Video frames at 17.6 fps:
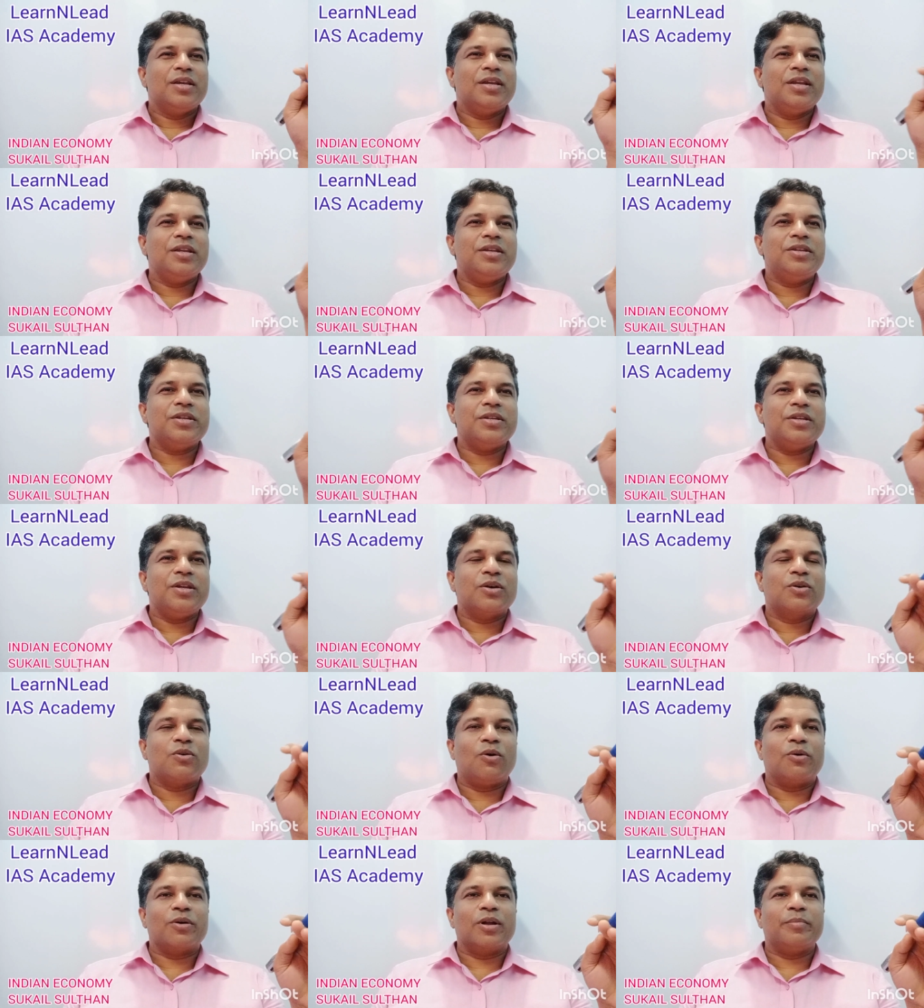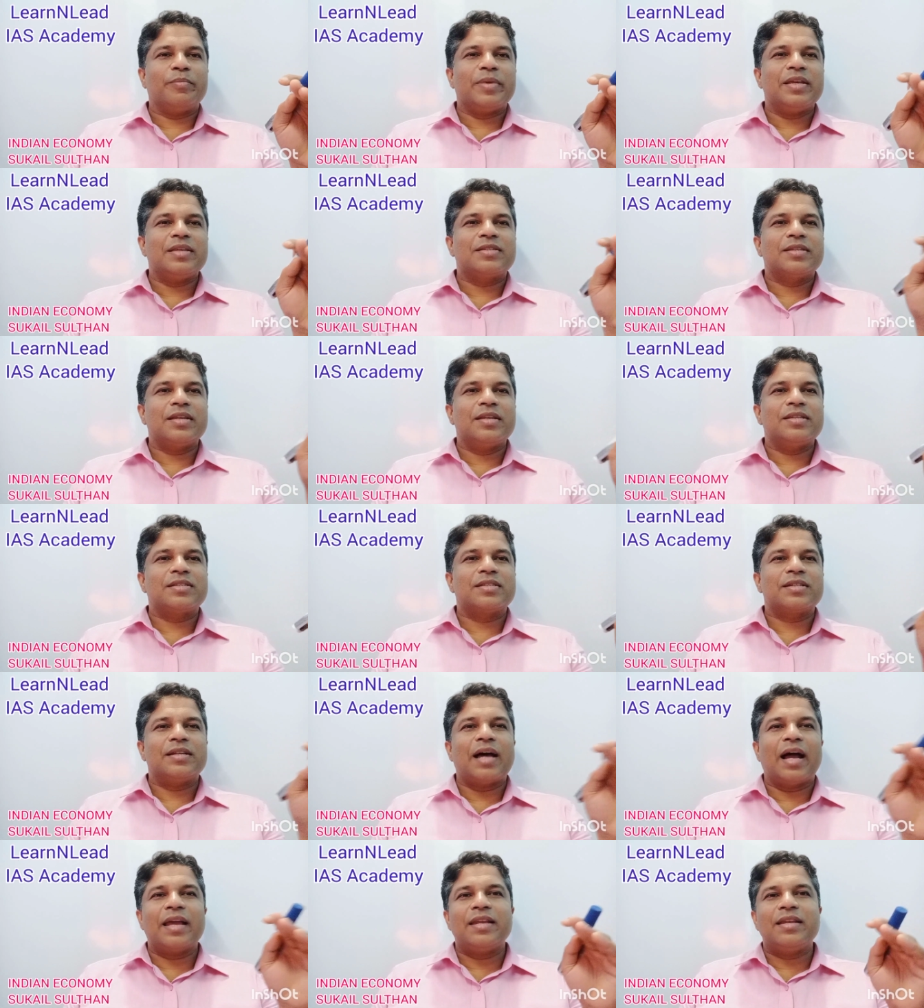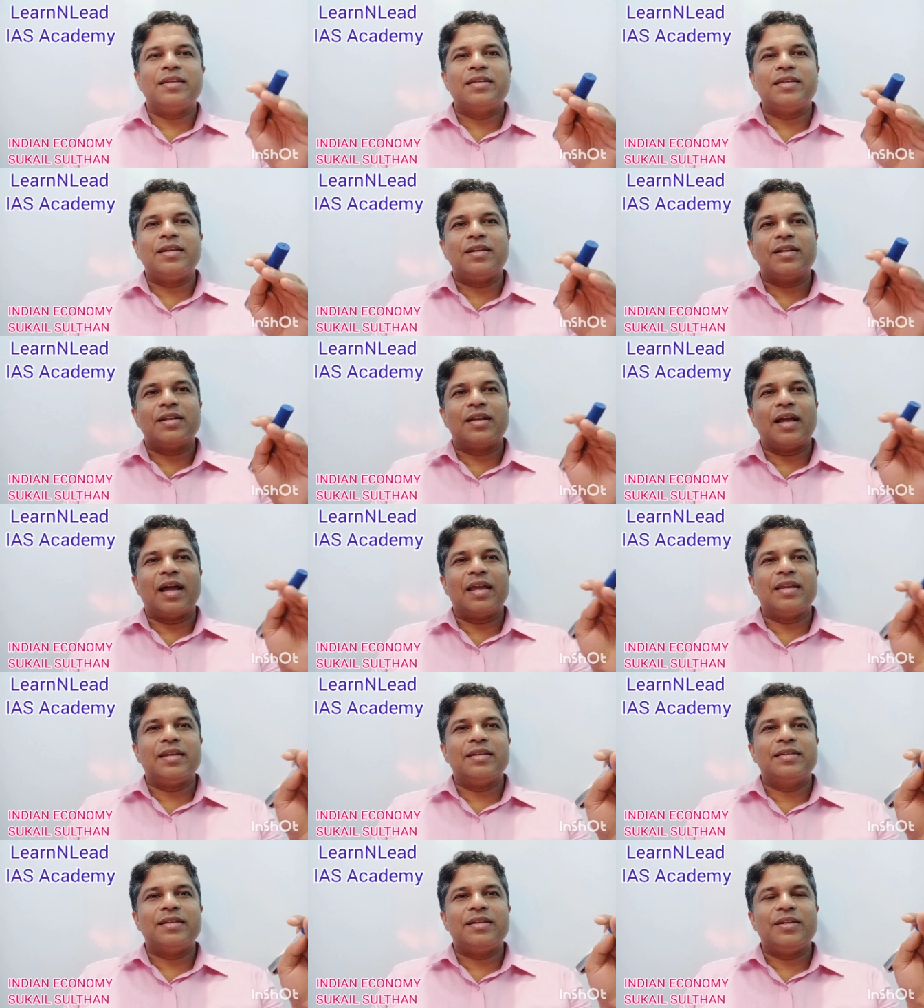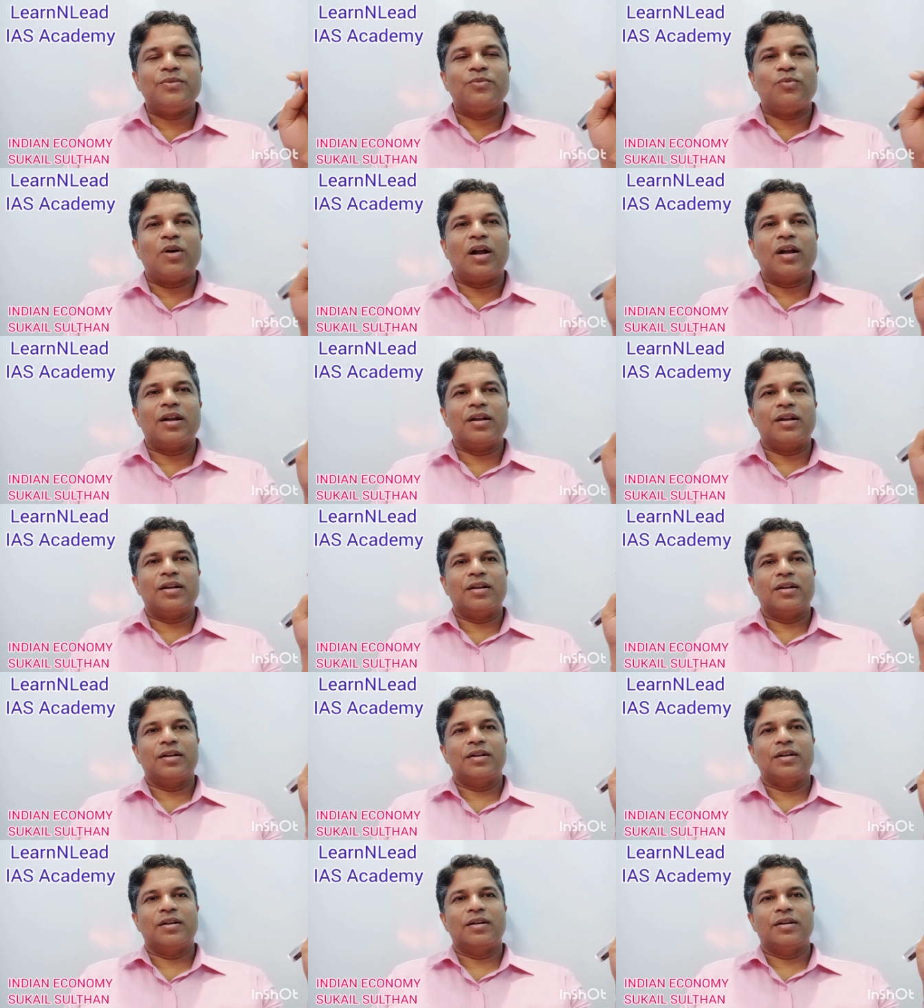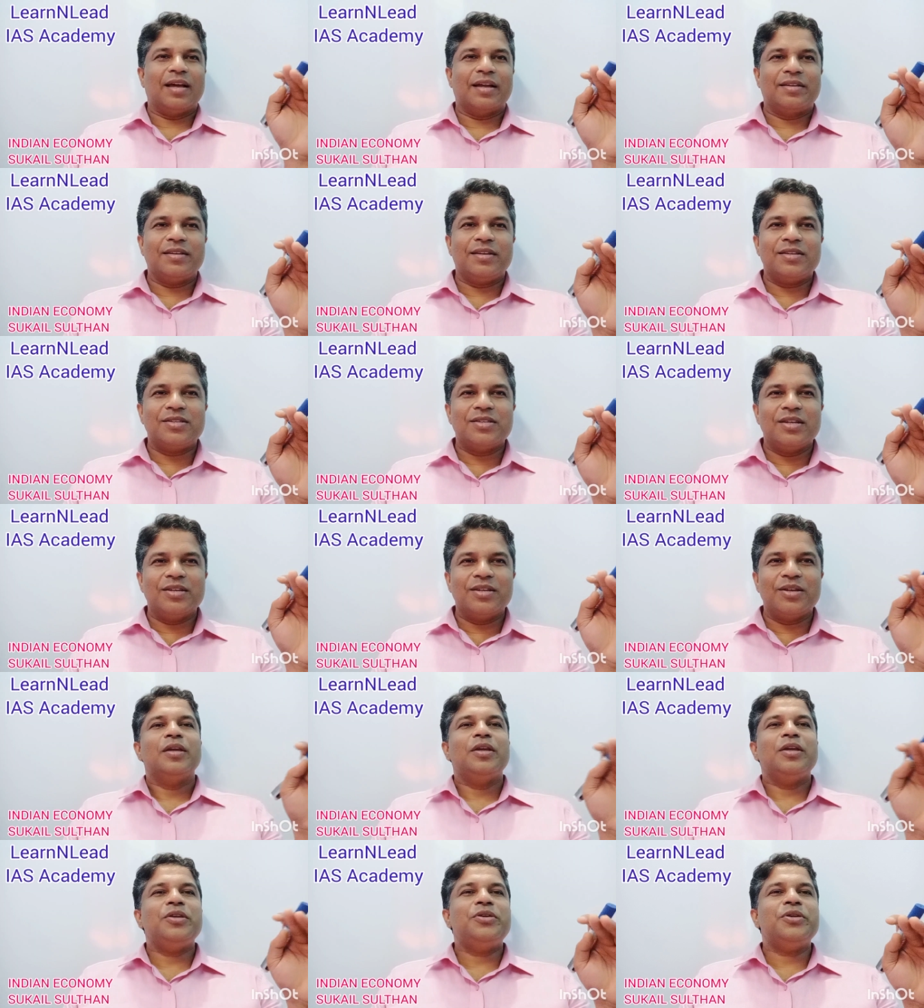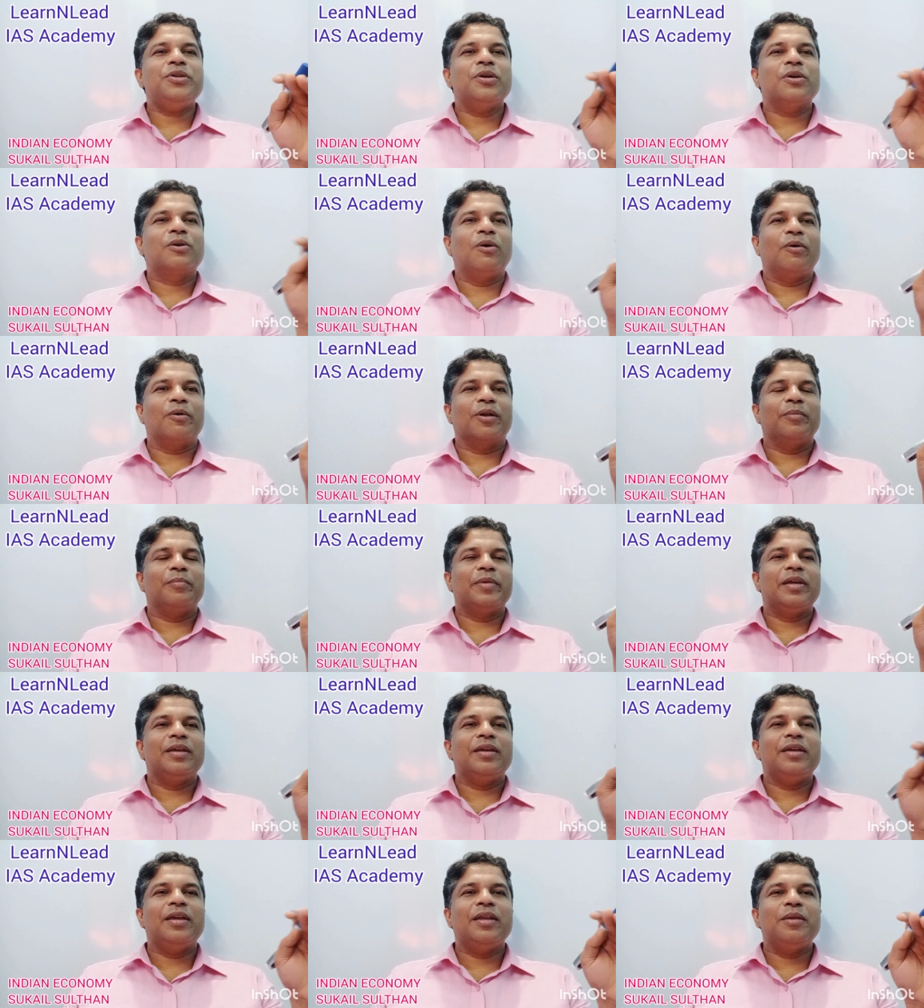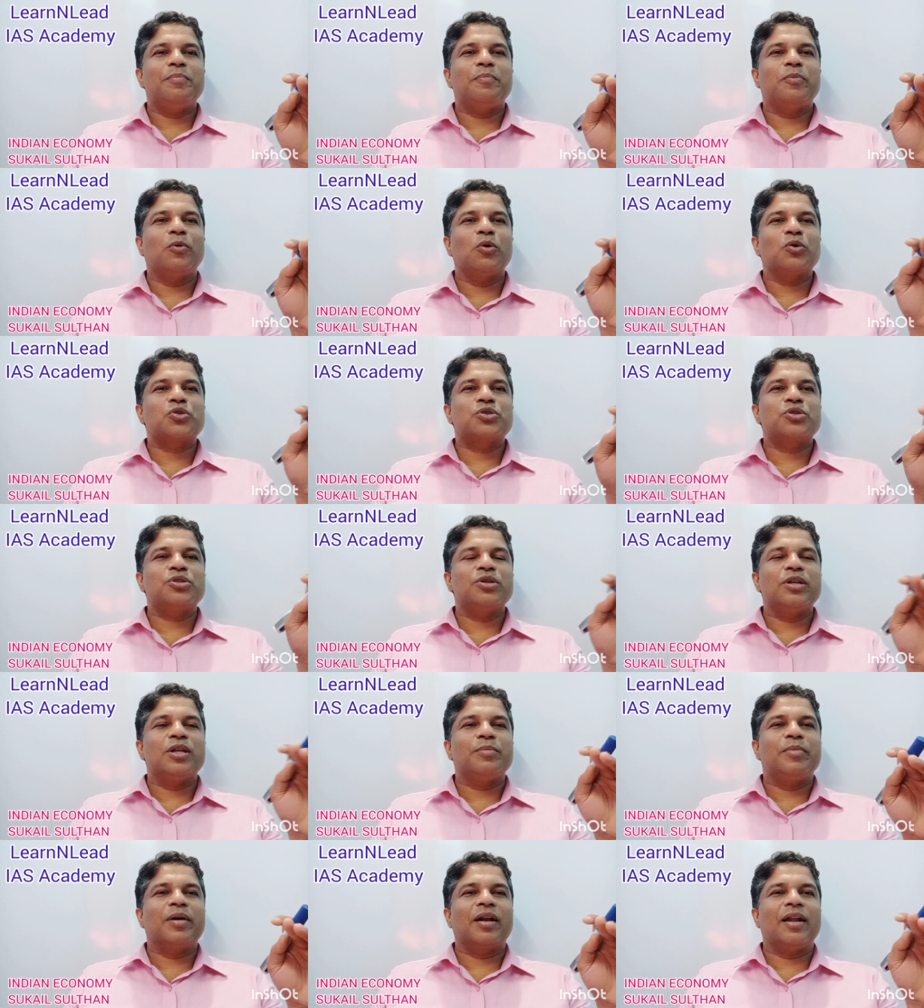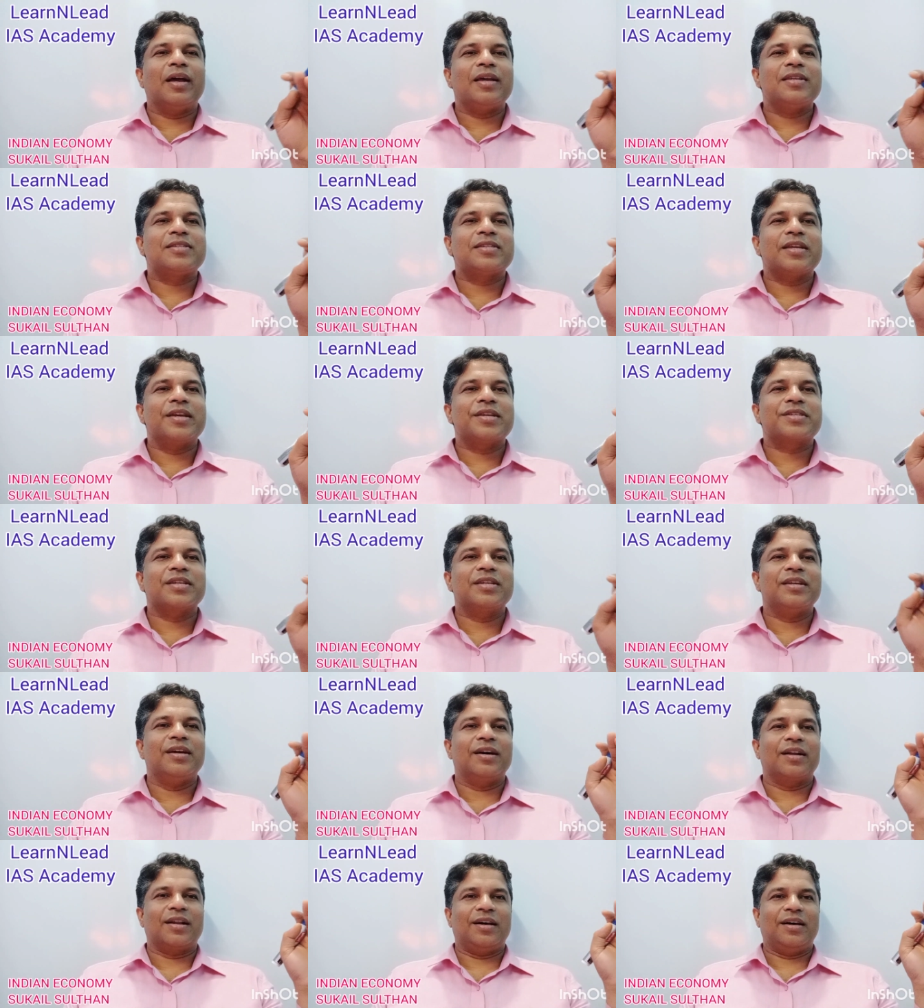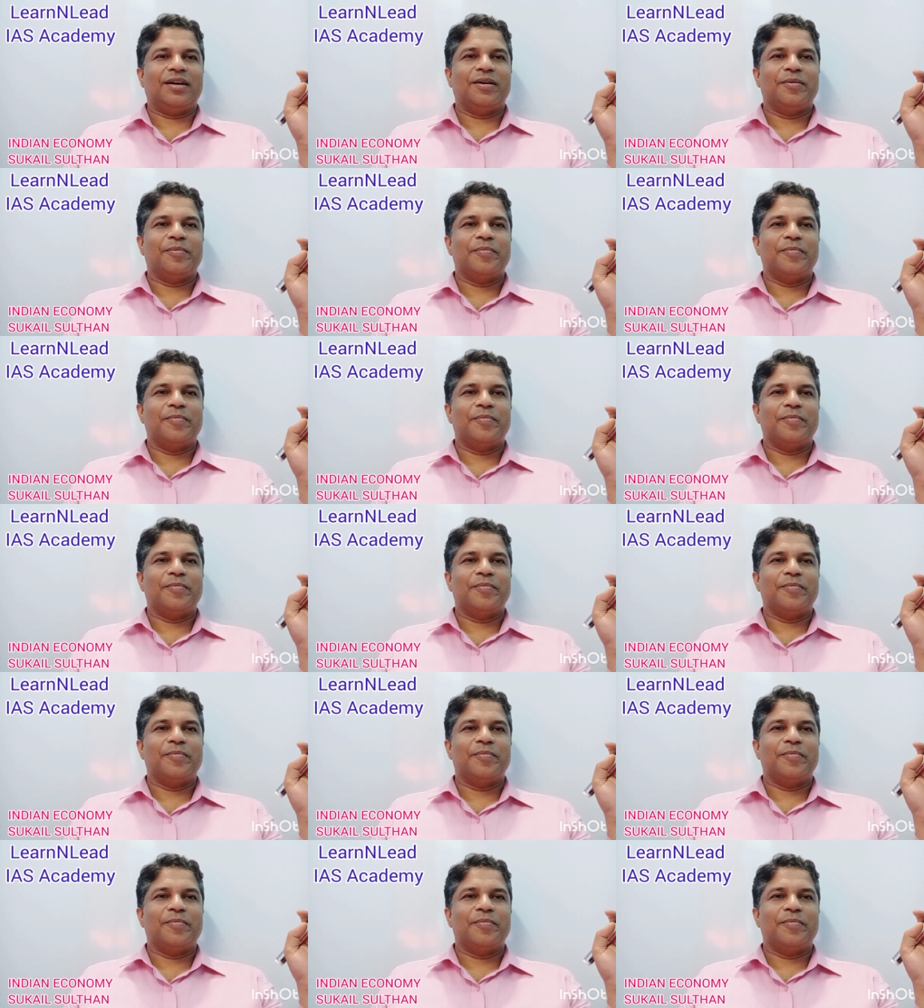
Indian economy since 1991. That is Indian economy in post-liberalization era.